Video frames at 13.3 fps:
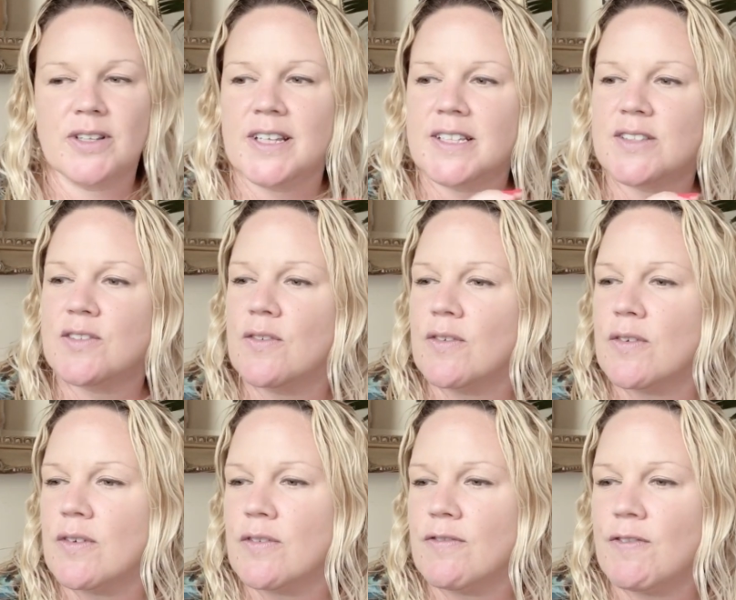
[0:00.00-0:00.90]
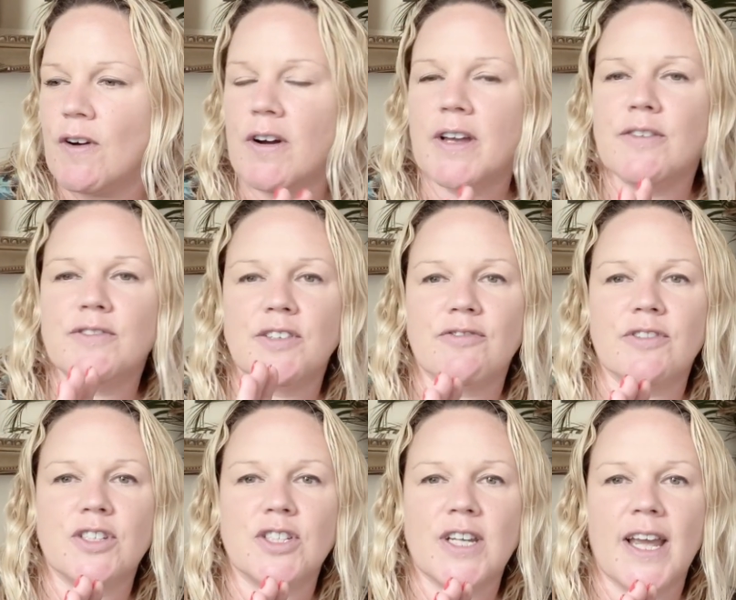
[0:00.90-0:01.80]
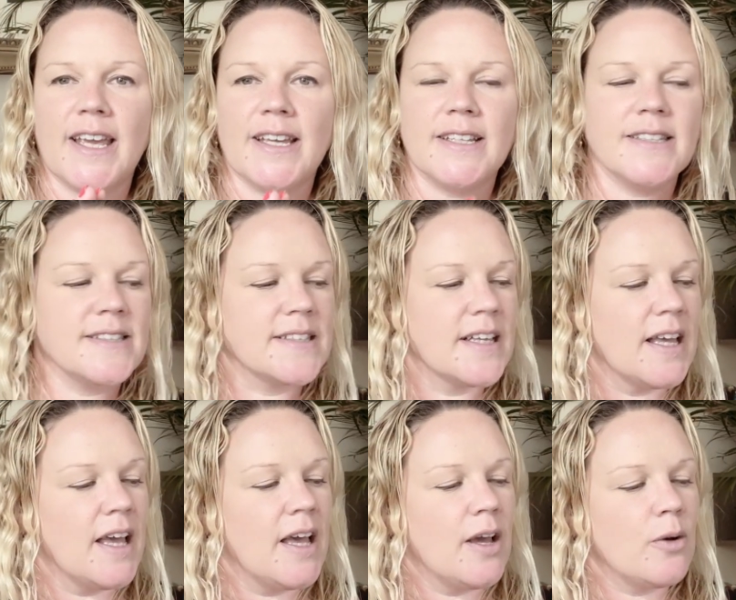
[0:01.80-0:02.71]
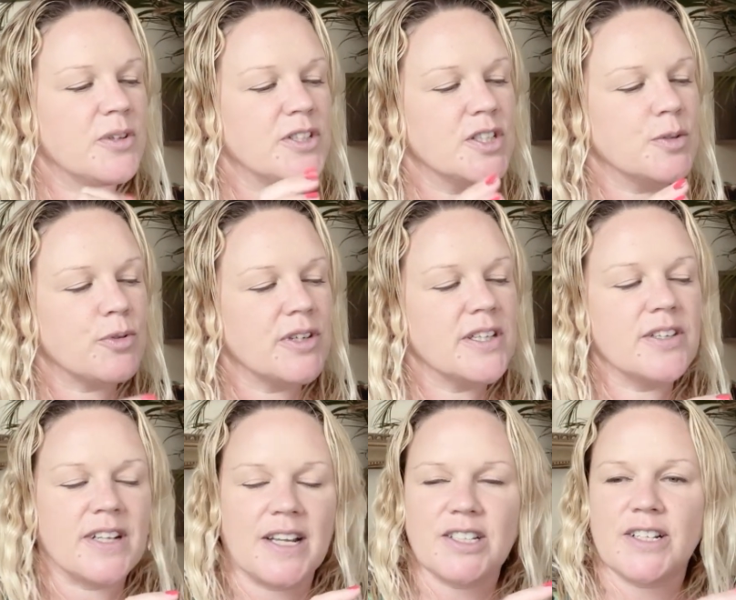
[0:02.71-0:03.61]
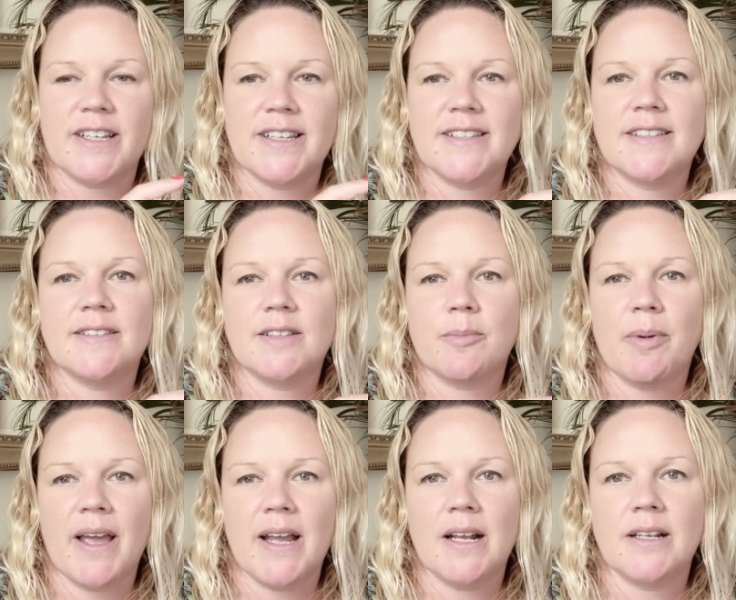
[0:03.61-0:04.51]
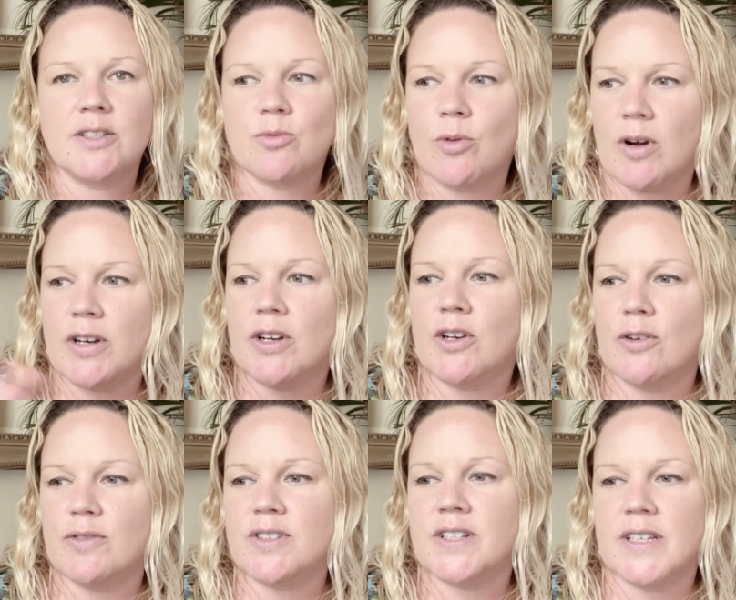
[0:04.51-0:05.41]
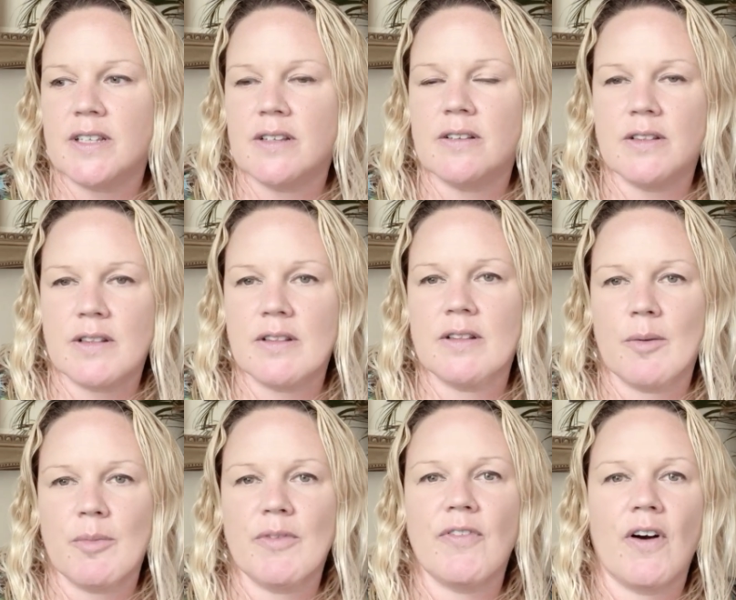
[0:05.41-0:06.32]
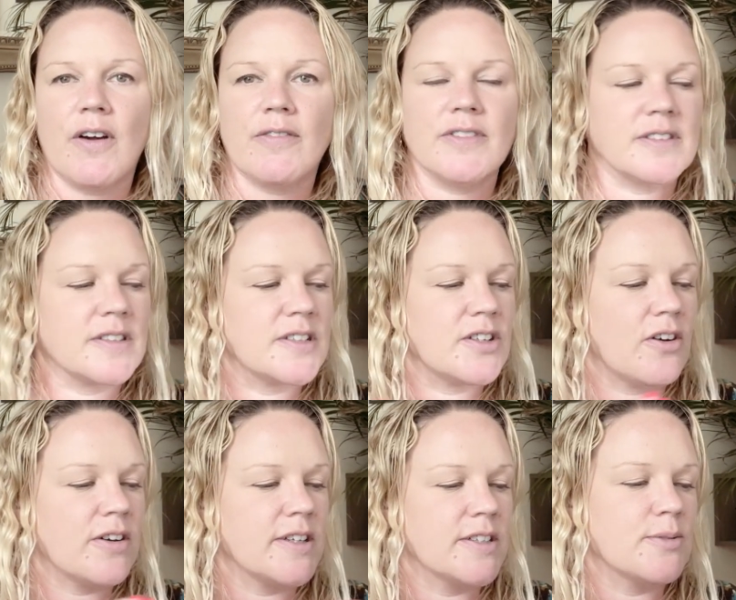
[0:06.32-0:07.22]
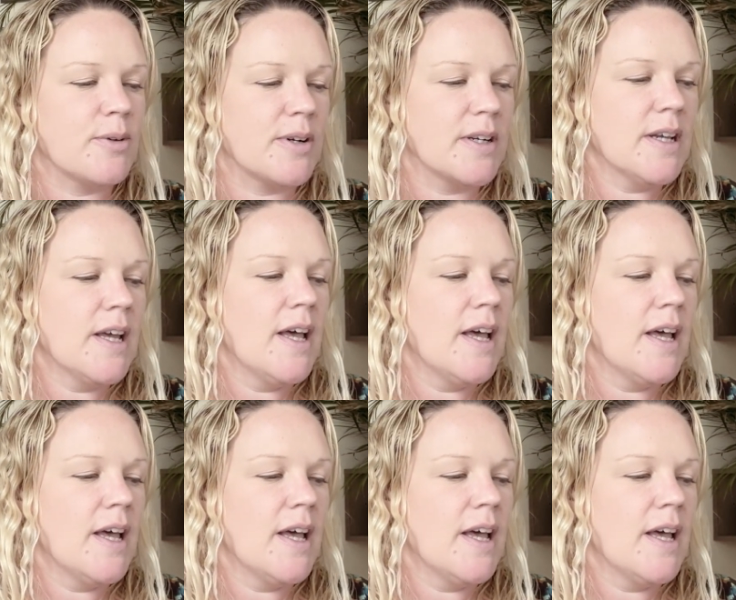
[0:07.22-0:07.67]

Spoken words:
There's 5 different shades, which is pretty good actually. This is the palest one, and obviously number 5 is the darkest one.